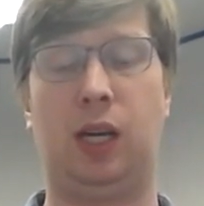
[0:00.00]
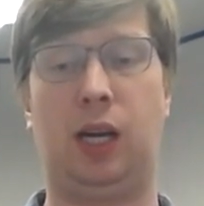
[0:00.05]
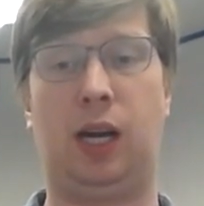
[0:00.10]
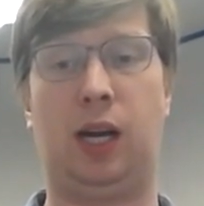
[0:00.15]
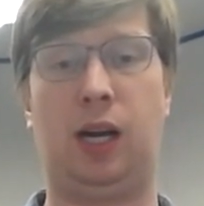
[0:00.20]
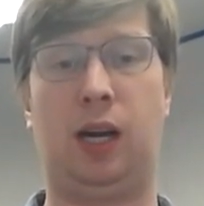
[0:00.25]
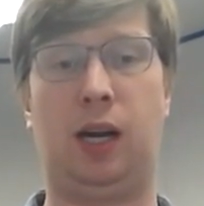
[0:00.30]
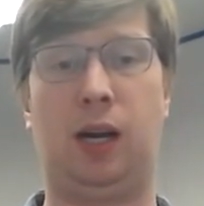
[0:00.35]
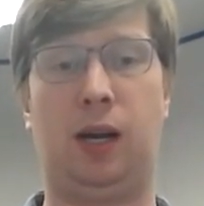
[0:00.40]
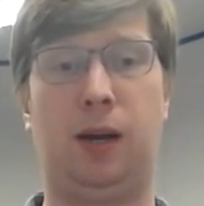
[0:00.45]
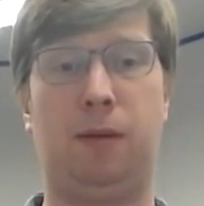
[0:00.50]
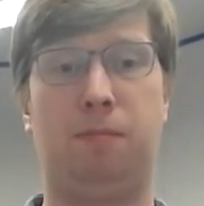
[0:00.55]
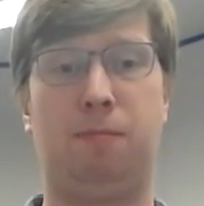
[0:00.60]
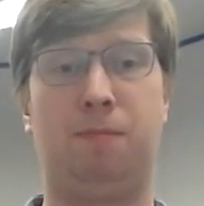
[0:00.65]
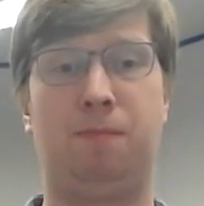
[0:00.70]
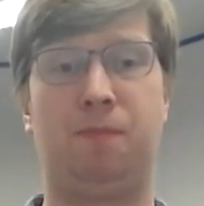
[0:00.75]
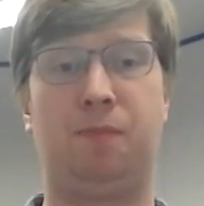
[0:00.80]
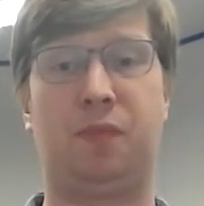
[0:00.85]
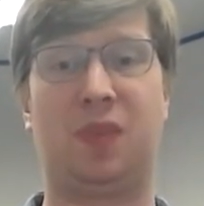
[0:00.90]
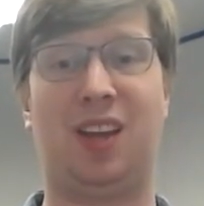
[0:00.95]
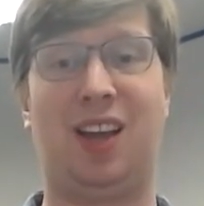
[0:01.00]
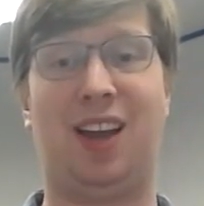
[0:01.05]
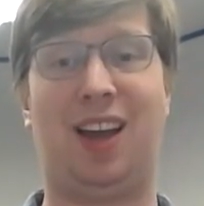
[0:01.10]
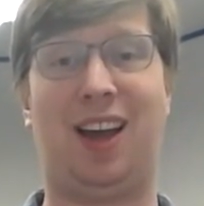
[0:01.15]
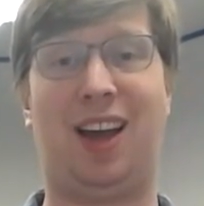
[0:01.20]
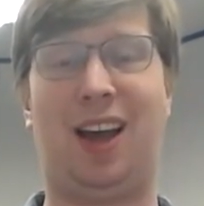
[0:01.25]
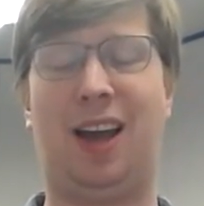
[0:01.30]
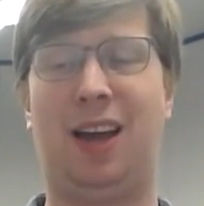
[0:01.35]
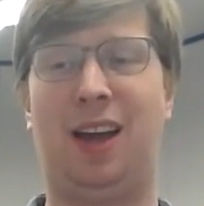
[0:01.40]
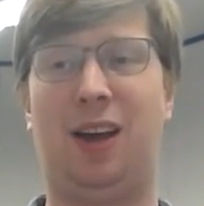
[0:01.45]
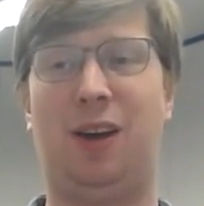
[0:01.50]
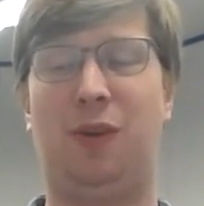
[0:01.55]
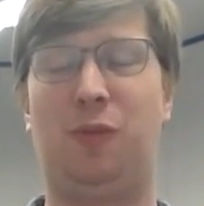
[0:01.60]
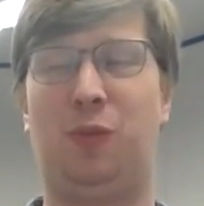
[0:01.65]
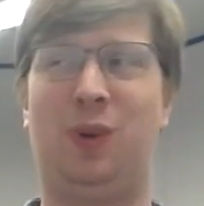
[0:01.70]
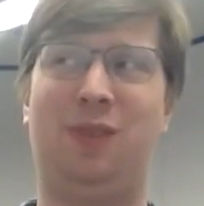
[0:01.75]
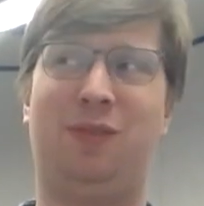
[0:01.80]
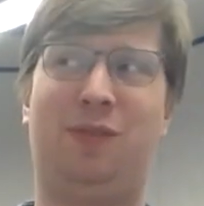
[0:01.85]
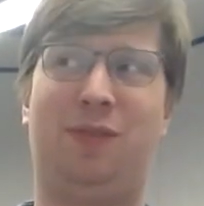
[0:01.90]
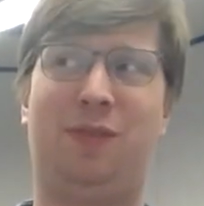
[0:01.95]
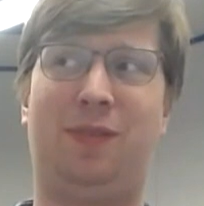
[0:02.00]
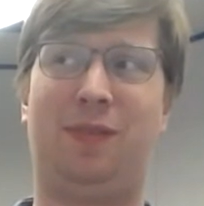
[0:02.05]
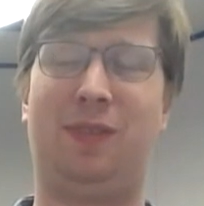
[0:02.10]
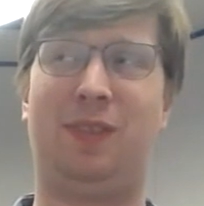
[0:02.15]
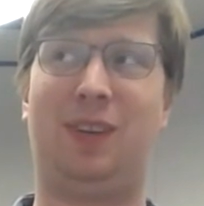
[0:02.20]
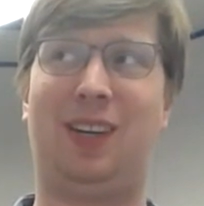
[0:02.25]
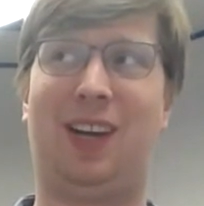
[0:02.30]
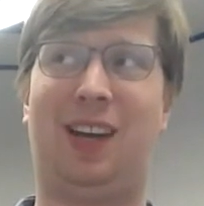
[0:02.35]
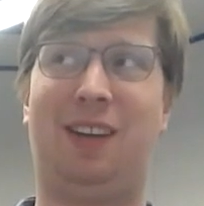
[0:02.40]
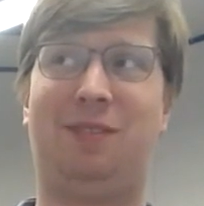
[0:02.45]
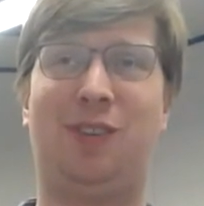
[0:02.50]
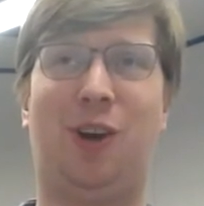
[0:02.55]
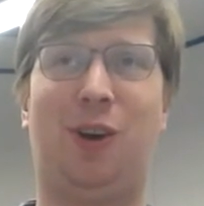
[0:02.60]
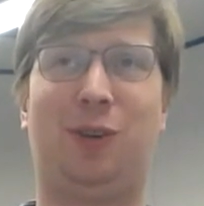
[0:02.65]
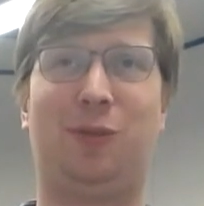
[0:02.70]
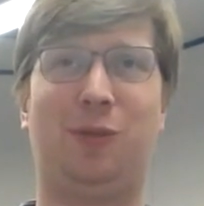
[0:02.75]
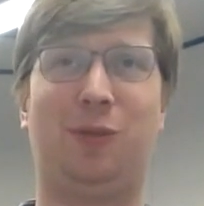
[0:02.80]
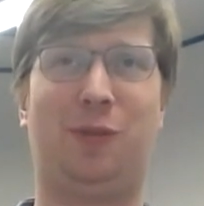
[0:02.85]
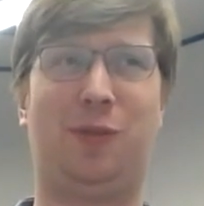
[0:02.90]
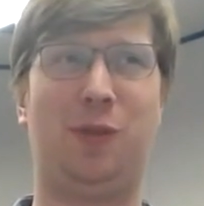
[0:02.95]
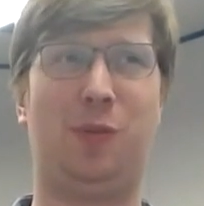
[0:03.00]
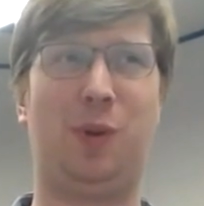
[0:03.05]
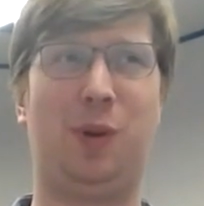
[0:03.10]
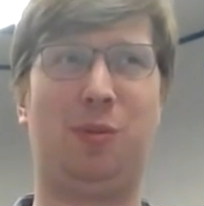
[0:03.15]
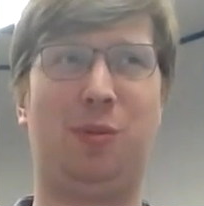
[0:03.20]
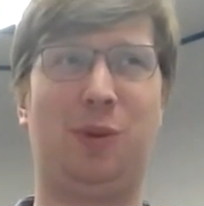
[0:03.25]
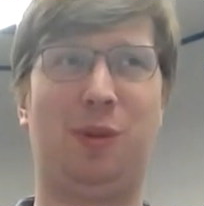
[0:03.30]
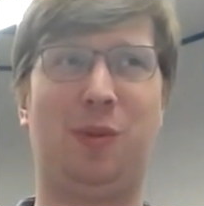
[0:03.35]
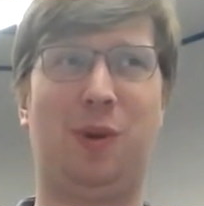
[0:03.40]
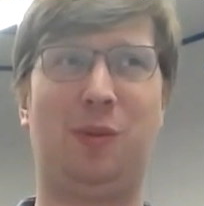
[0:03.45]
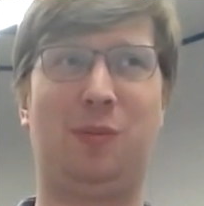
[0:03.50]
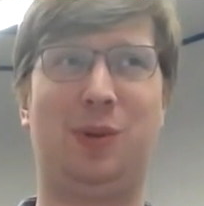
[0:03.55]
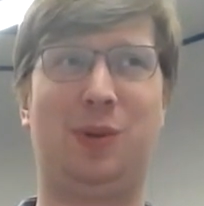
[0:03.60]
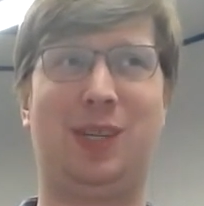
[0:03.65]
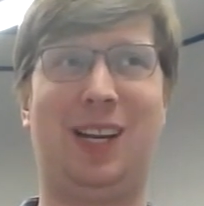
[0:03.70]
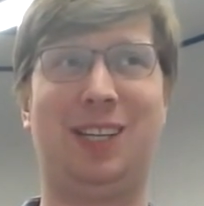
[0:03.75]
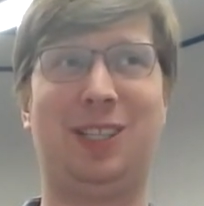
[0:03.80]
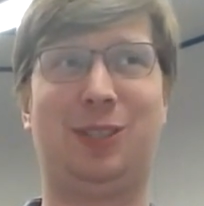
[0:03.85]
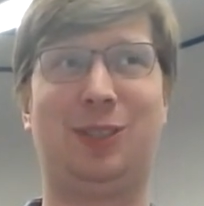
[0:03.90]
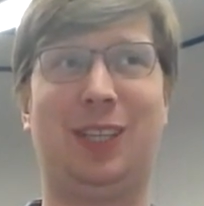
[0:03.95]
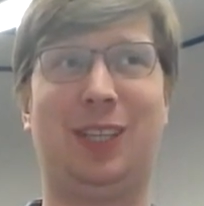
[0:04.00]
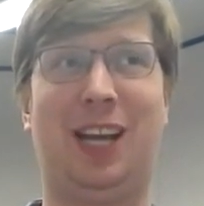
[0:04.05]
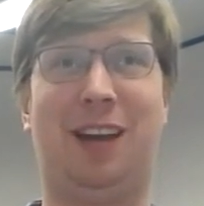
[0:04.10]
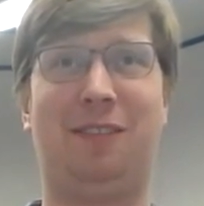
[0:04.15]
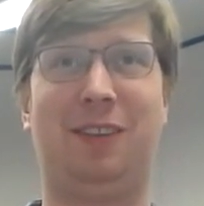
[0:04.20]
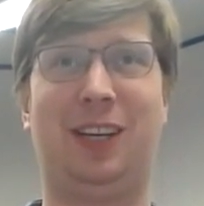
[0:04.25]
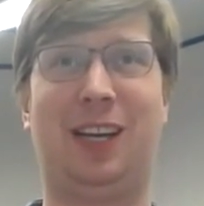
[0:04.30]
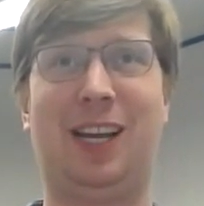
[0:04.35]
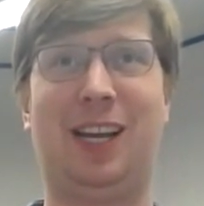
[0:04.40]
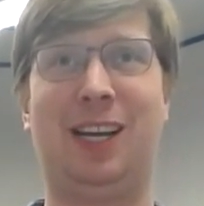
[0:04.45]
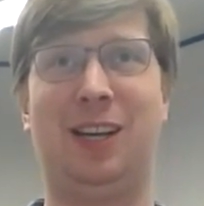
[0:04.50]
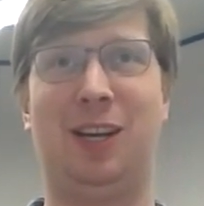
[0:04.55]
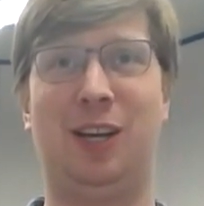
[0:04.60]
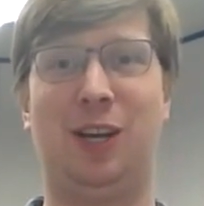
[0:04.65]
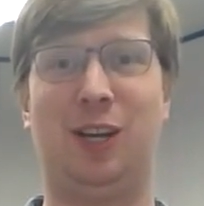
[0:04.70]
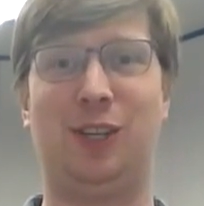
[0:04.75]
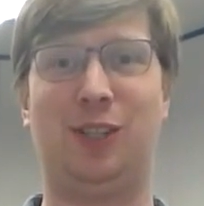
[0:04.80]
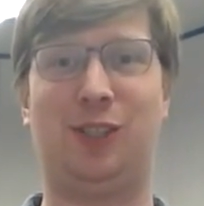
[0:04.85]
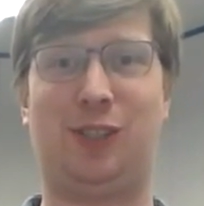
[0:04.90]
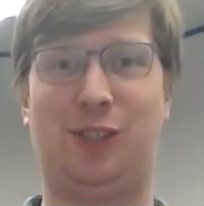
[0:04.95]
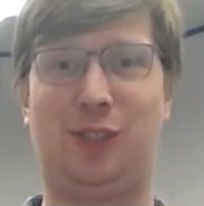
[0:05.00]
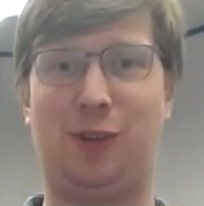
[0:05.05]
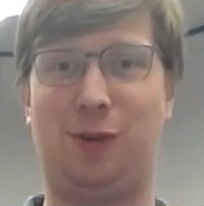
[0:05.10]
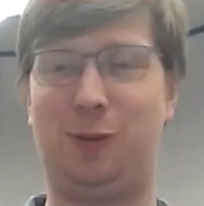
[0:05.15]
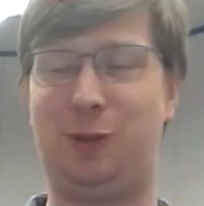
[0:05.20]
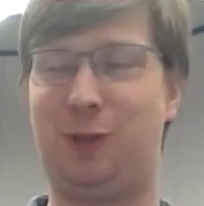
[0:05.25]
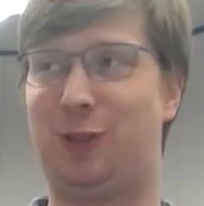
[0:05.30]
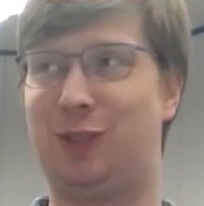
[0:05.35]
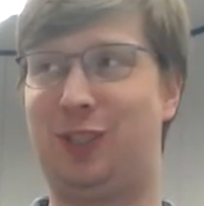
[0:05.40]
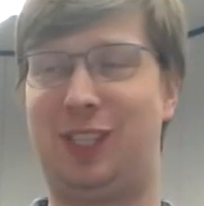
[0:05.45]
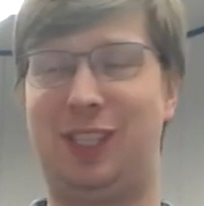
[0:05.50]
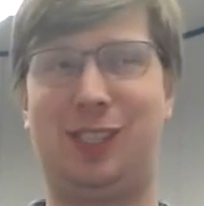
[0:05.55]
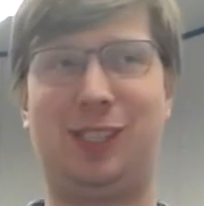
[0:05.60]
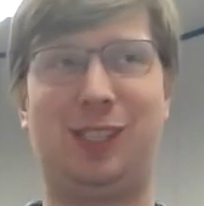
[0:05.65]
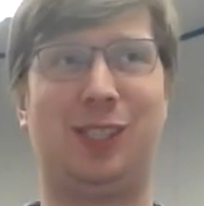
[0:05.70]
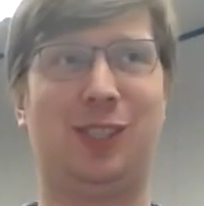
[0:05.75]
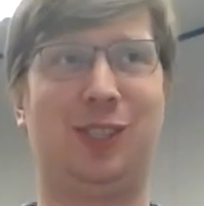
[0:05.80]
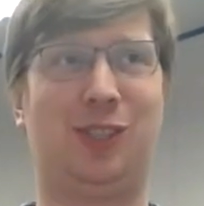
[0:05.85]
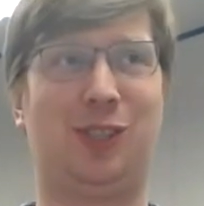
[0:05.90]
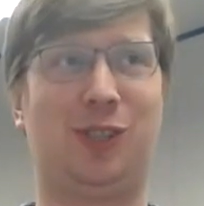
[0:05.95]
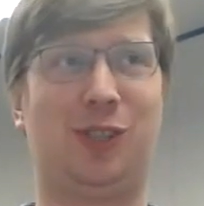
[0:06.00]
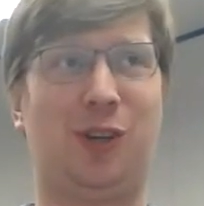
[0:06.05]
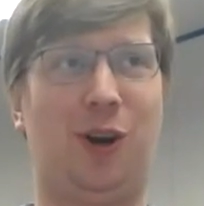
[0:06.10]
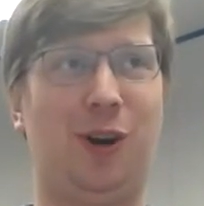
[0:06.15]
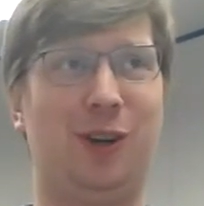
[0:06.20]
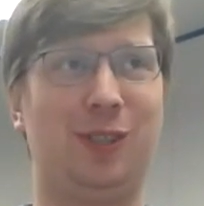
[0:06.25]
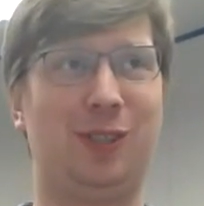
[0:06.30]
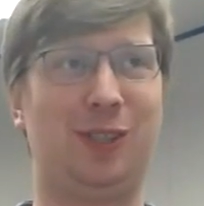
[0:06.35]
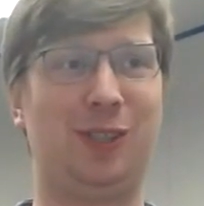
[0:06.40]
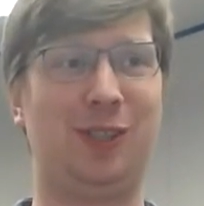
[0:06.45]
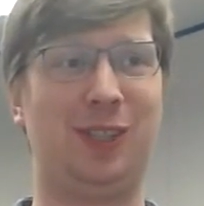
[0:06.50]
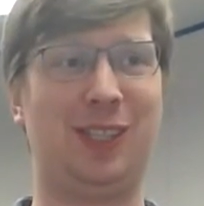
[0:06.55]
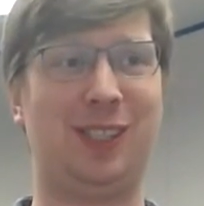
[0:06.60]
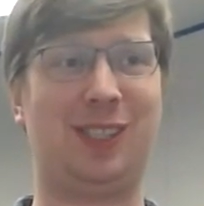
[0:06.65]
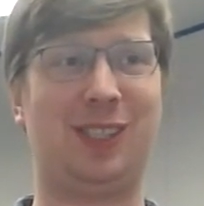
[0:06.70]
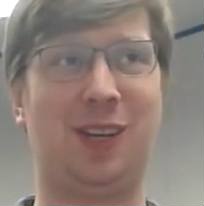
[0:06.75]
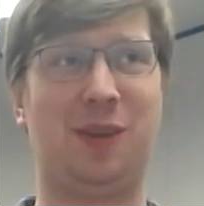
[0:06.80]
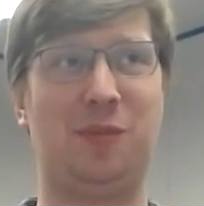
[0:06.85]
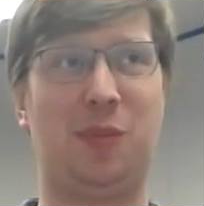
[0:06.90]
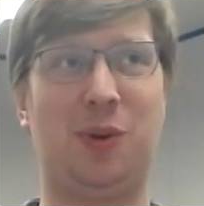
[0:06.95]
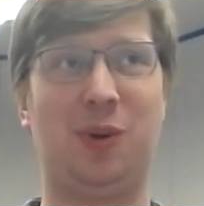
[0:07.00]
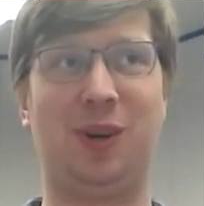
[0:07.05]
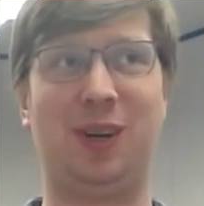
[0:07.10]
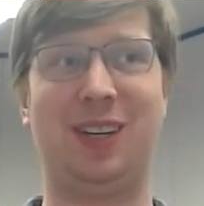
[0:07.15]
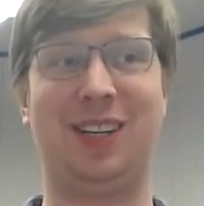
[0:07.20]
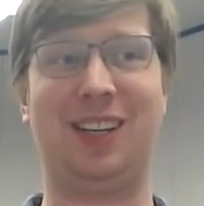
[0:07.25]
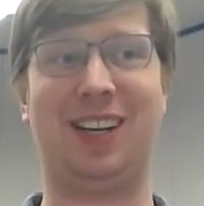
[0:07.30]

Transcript: I've talked to a few people about potentially having a social distance concert at some point,